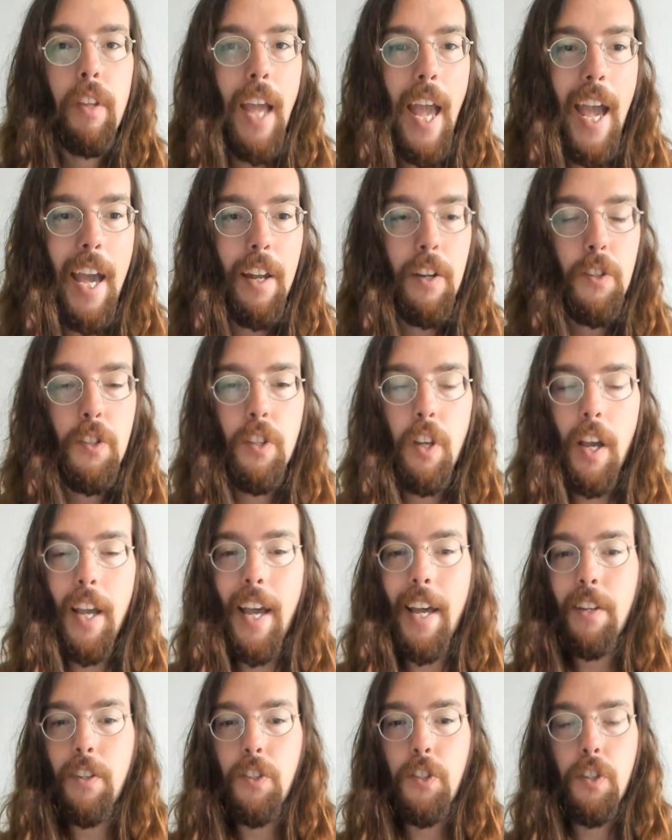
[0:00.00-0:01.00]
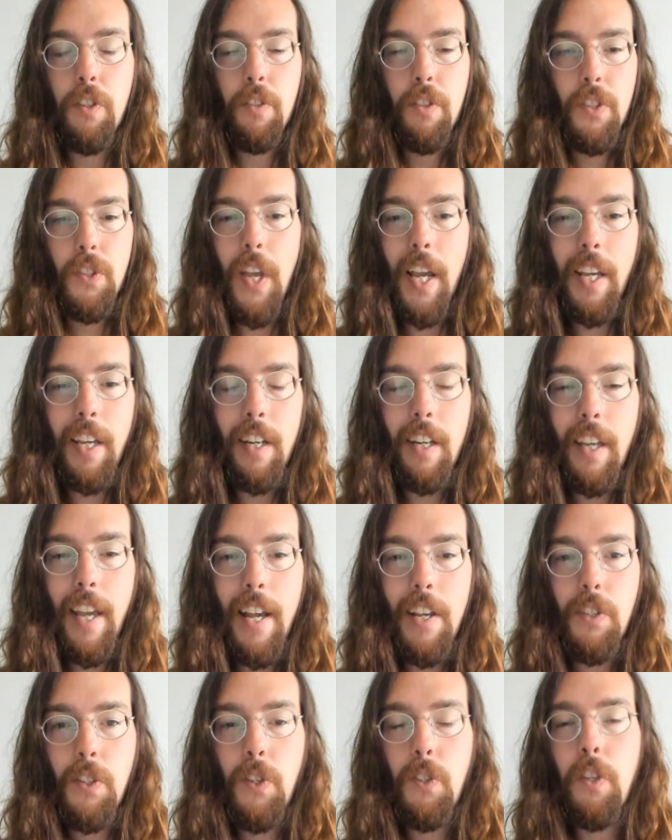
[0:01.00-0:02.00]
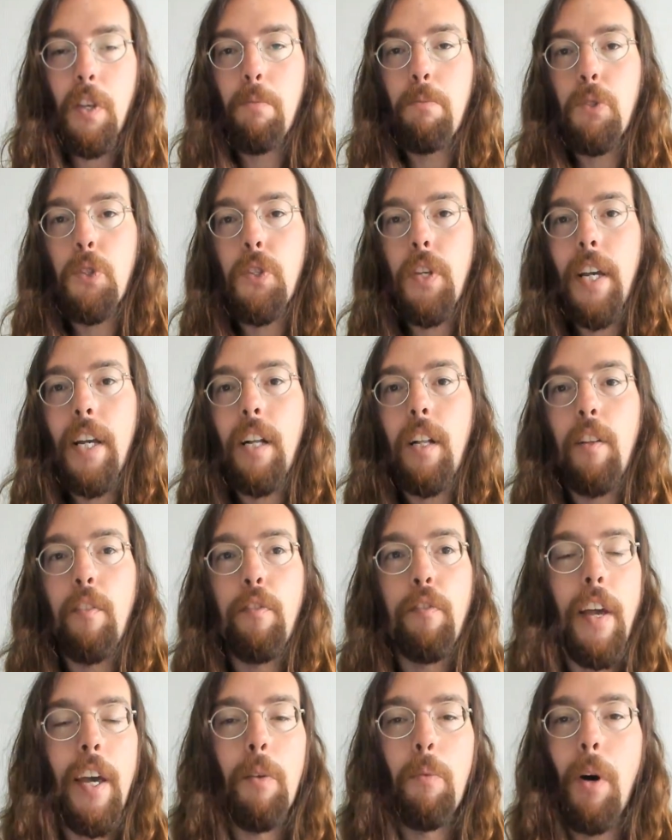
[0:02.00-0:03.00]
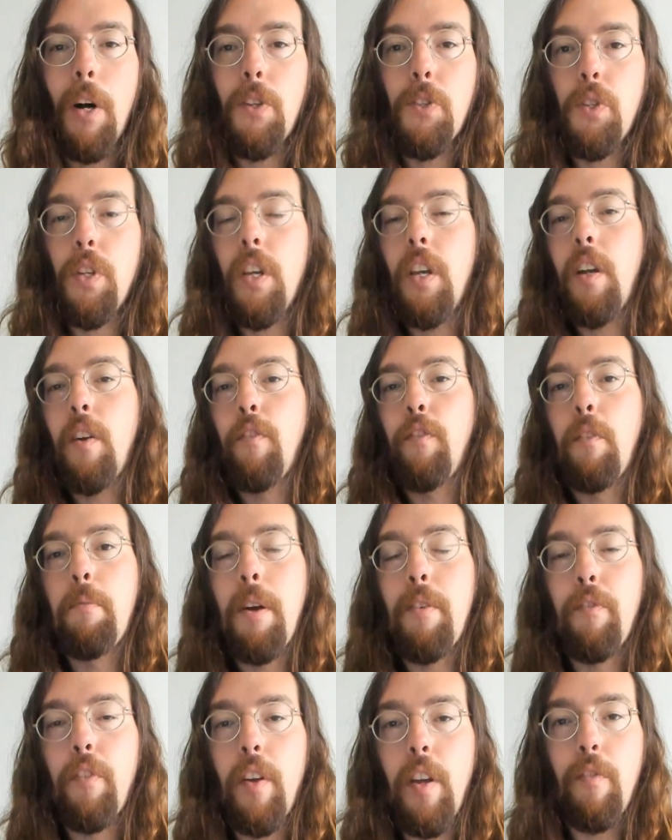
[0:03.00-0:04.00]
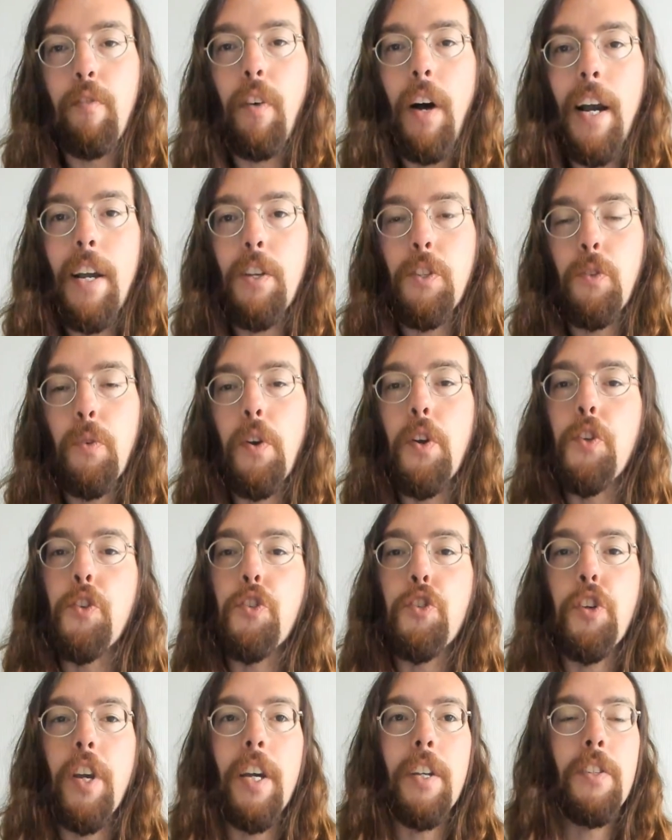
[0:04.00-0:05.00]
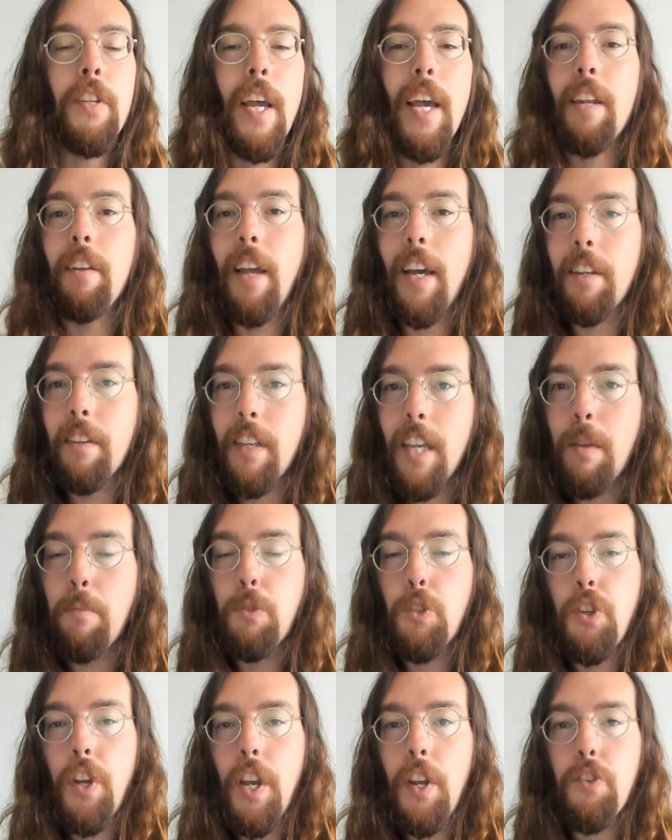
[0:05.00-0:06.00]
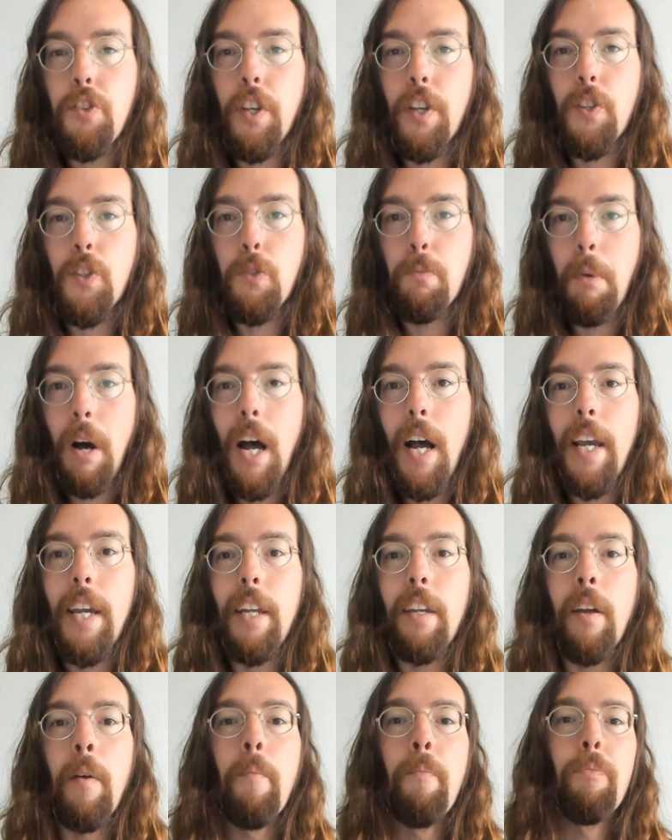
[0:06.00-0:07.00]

and and second guesses himself and wants to hear from every advisor and shit and, and keeps changing his mind